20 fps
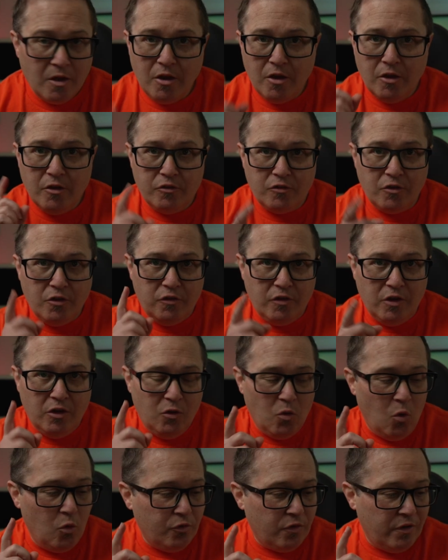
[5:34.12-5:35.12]
So you see, you
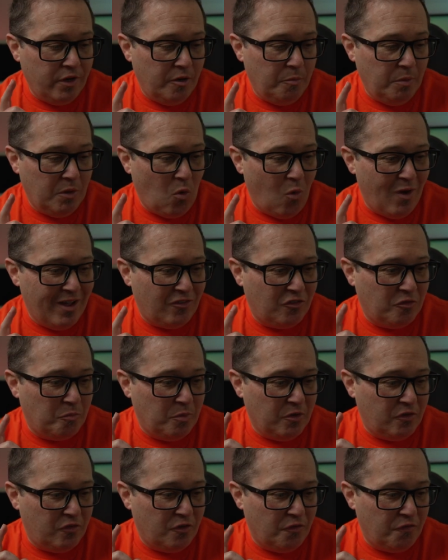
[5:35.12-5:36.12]
also need to be quite
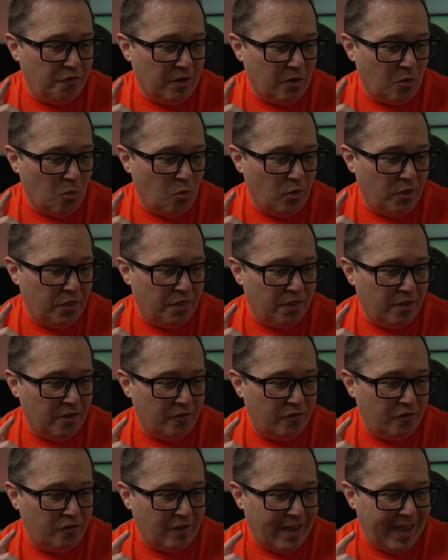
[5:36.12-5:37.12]
specific with
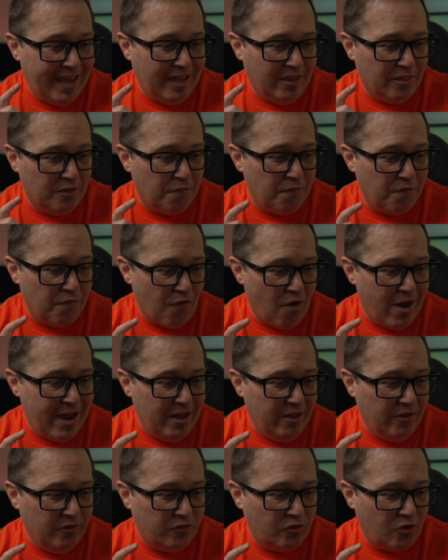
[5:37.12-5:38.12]
saying the
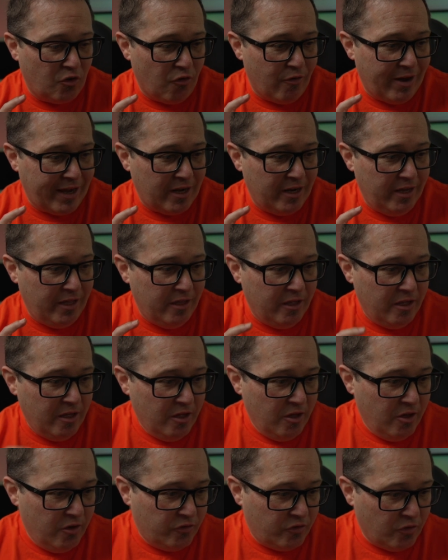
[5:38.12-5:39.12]
phrase correctly.
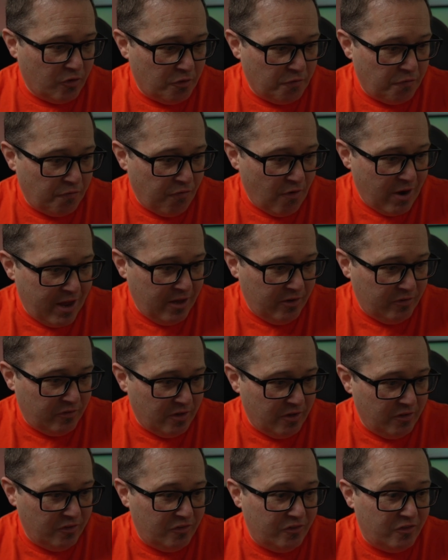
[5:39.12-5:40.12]
So the phrase
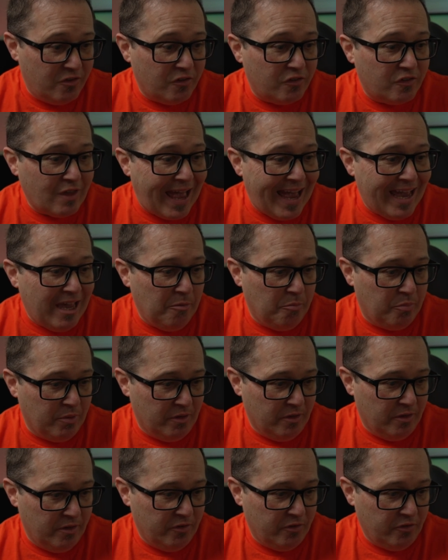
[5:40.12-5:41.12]
is
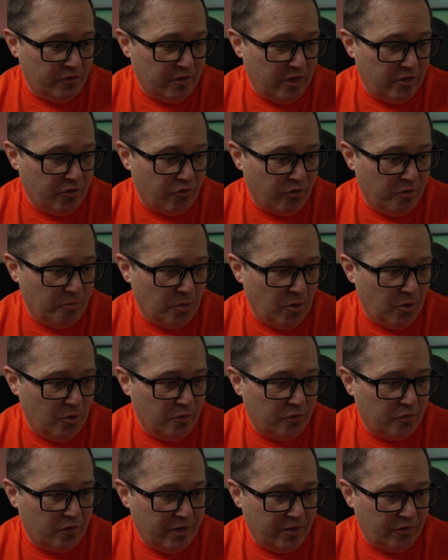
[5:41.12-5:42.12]
disable sentry mode.
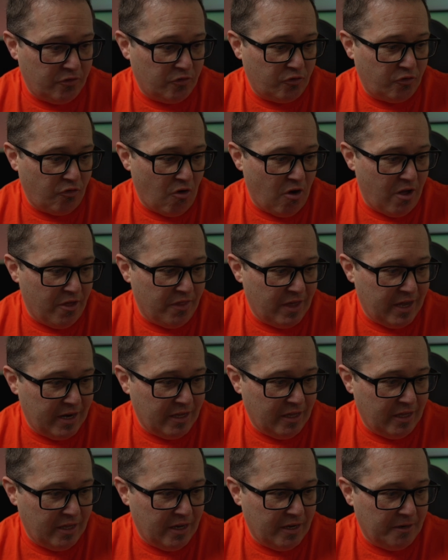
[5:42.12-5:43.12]
So let's try that
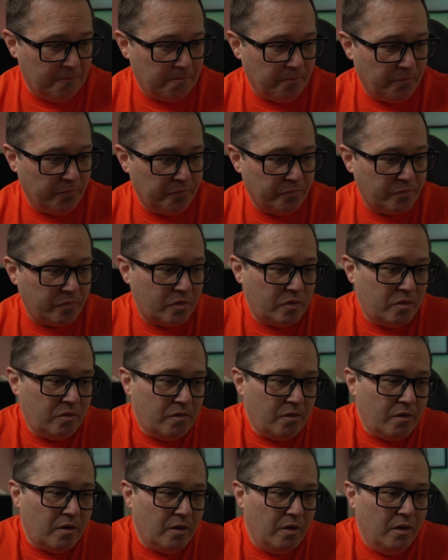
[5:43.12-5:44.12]
again.
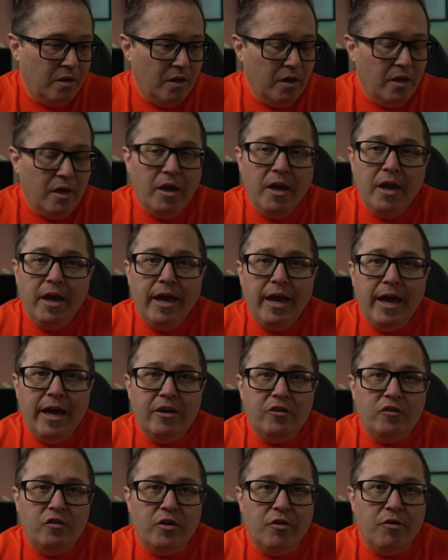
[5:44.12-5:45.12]
Hey,
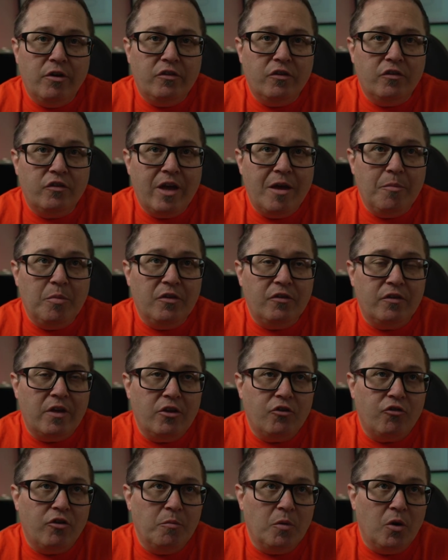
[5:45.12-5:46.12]
Siri, disable
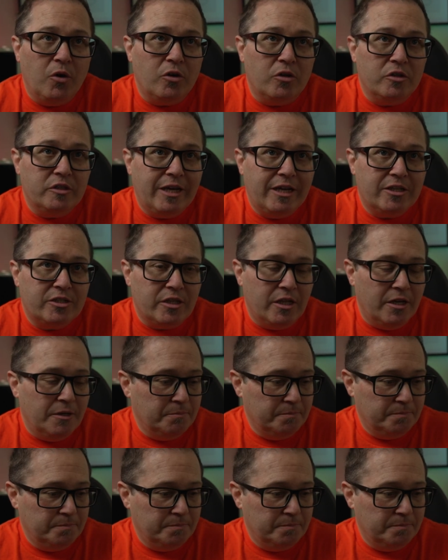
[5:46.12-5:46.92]
sentry mode on Tesla.